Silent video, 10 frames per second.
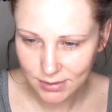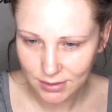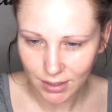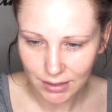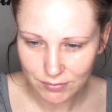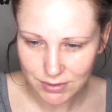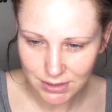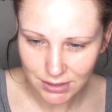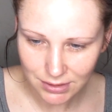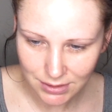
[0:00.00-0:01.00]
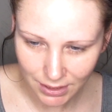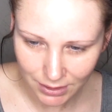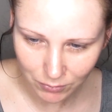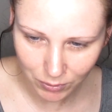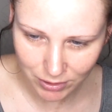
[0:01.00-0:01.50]
Can't even see the
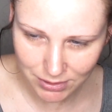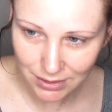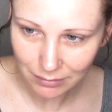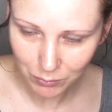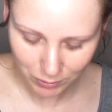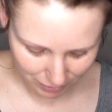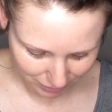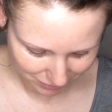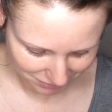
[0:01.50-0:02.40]
dang words anymore.